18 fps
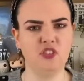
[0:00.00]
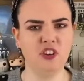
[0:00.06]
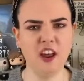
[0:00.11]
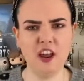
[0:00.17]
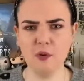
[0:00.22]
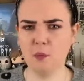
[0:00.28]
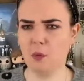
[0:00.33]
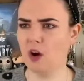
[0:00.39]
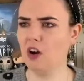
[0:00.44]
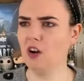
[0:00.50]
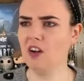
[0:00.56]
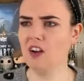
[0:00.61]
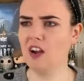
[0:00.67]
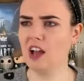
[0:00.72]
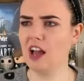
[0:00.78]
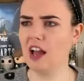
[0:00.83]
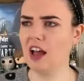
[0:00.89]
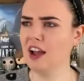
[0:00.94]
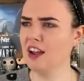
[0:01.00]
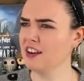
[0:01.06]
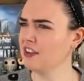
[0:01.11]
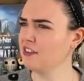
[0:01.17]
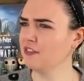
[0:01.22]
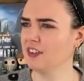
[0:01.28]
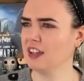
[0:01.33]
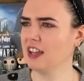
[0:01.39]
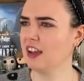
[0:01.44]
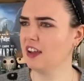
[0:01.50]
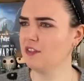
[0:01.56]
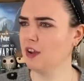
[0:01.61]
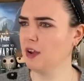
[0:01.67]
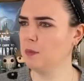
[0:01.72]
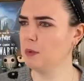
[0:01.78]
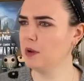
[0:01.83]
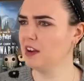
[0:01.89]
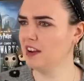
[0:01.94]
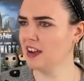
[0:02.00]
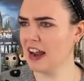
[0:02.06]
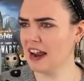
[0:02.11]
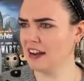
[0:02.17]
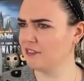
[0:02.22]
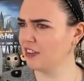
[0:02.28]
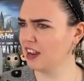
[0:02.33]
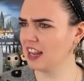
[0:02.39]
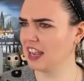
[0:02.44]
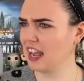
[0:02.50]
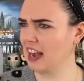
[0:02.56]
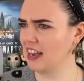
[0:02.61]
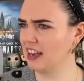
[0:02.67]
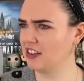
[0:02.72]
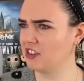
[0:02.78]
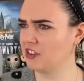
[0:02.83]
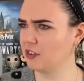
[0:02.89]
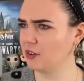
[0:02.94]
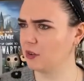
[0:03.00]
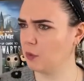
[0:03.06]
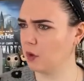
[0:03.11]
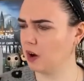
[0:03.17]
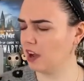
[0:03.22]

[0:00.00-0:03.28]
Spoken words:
Do you know what? I don't think I've opened an advent calendar in a